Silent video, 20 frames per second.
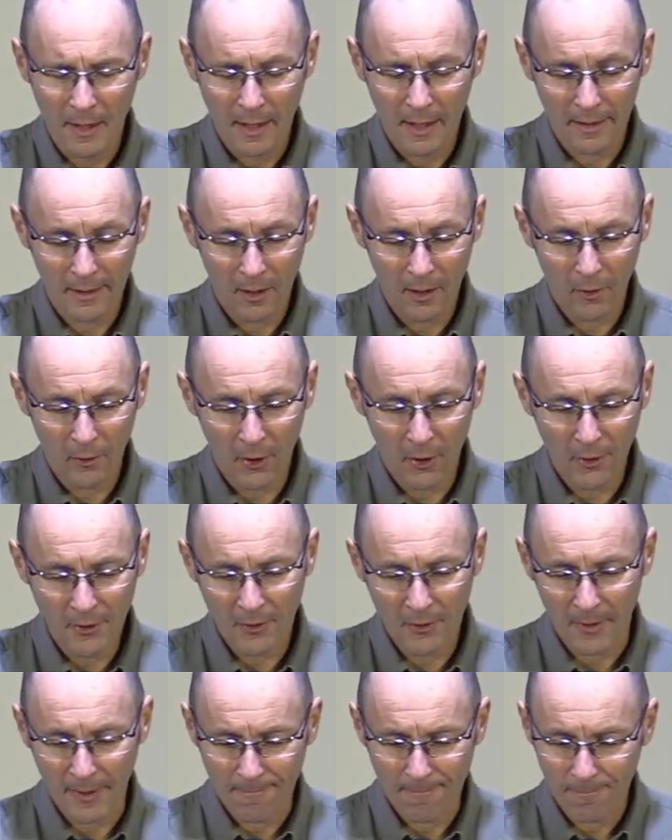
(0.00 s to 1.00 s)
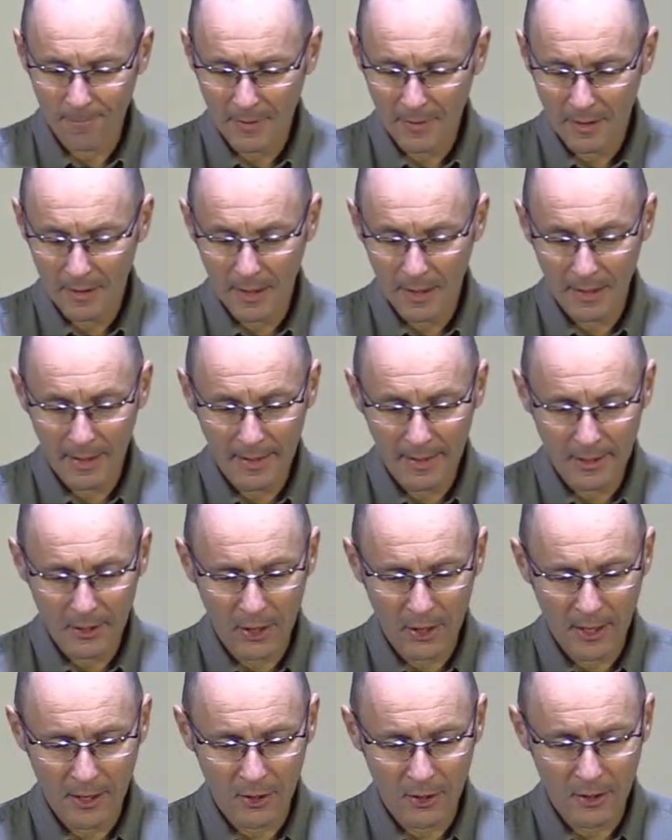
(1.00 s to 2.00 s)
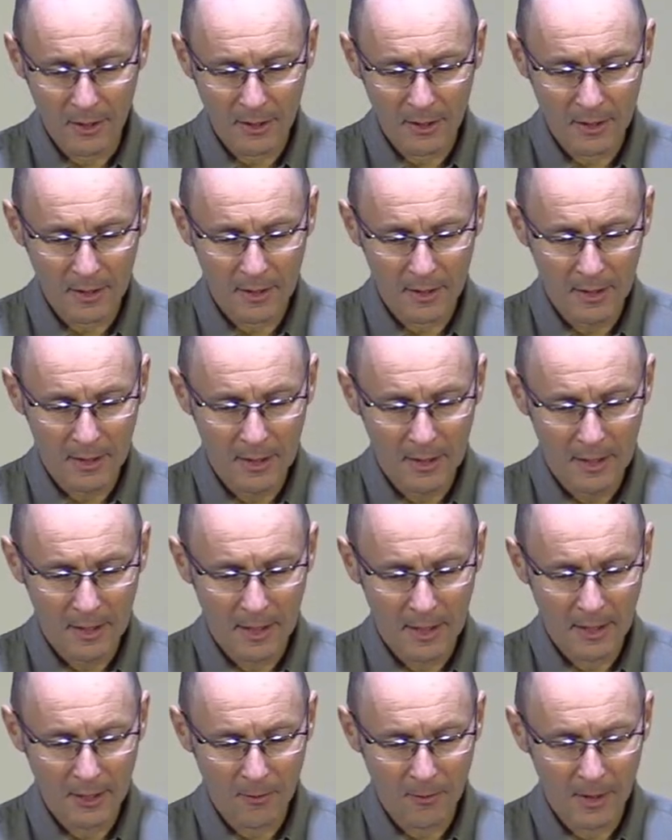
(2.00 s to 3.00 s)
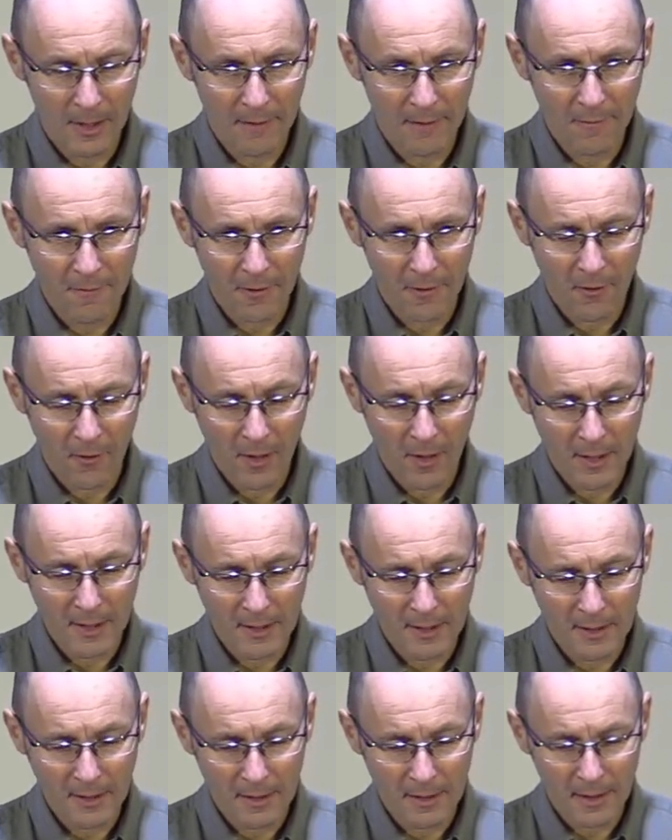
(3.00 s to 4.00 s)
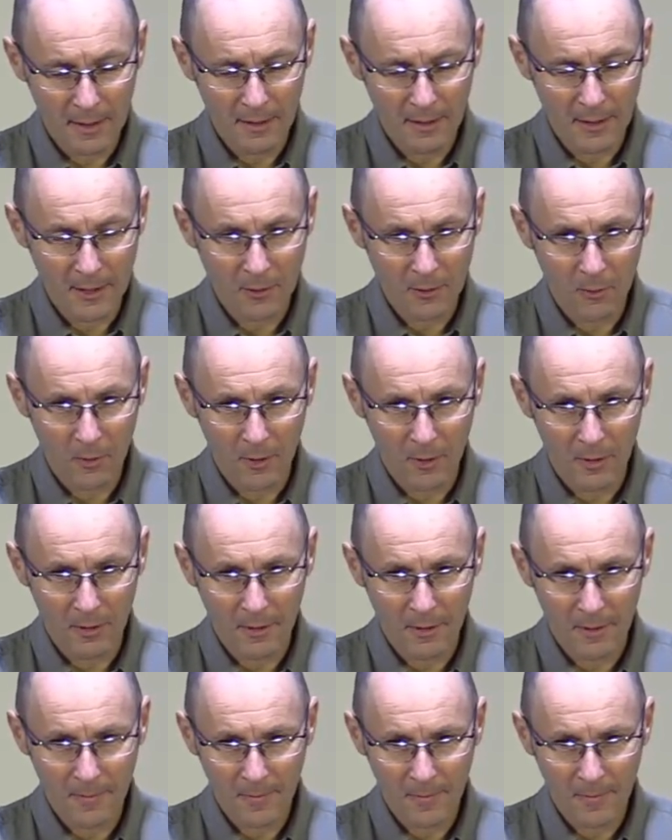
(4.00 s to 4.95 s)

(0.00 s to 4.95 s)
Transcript: and hold on to it and let it change us as we live for Christ in this world.